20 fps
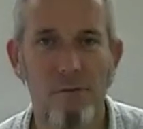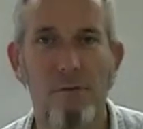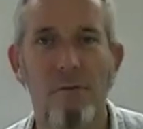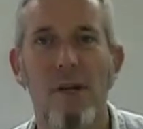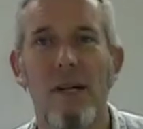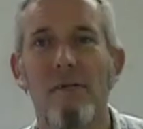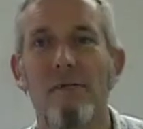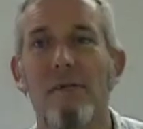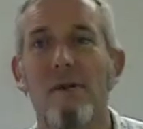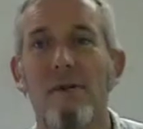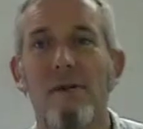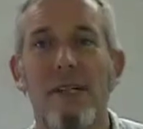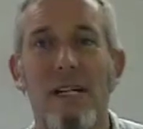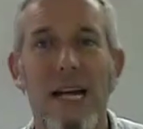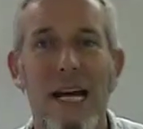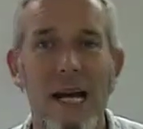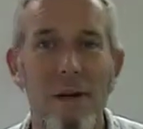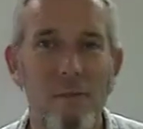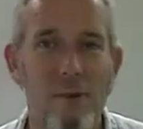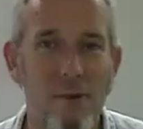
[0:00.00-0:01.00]
My
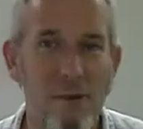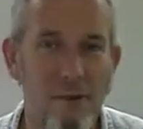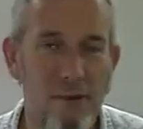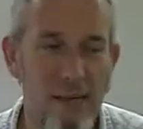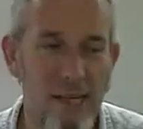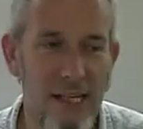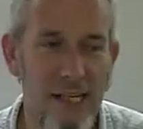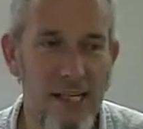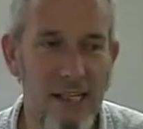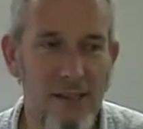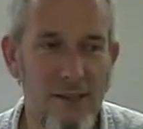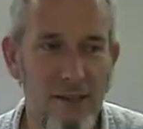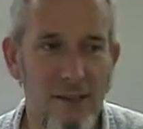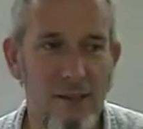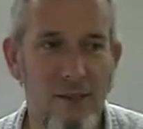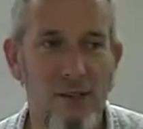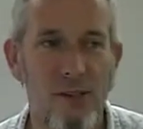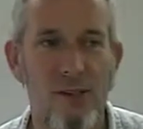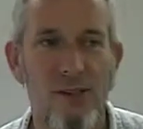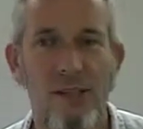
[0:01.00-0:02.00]
vocabulary isn't
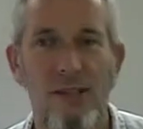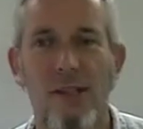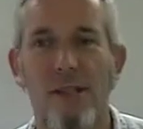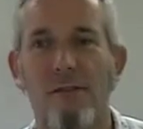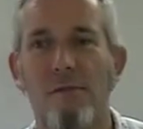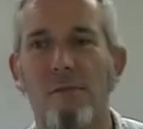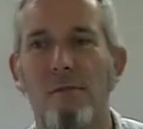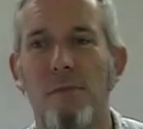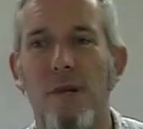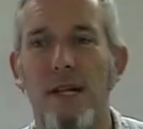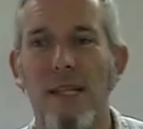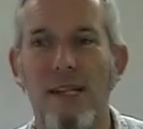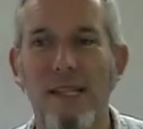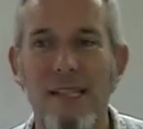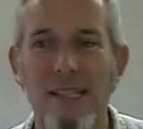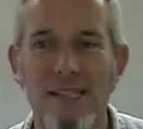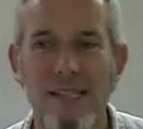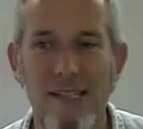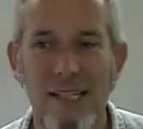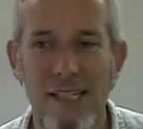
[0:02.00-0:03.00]
good enough. My
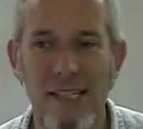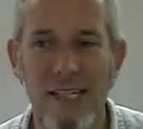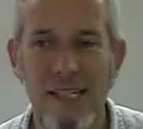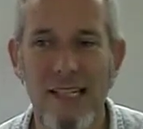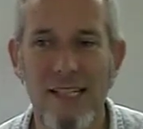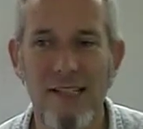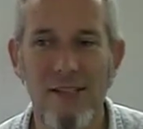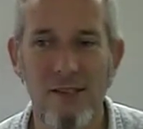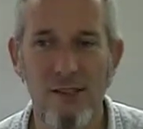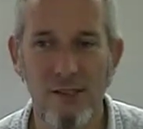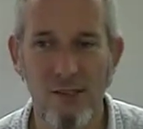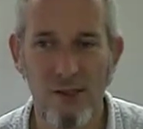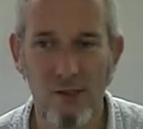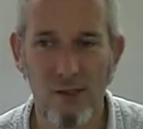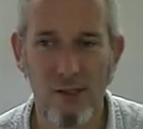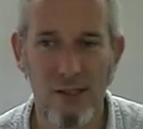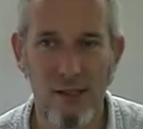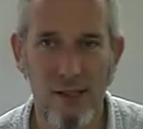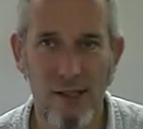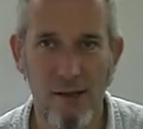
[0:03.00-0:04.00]
listening isn't good
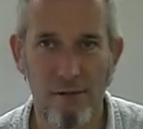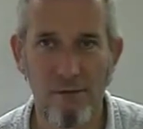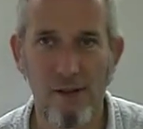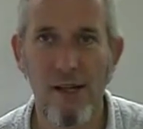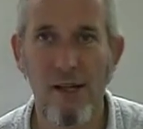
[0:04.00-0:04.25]
enough.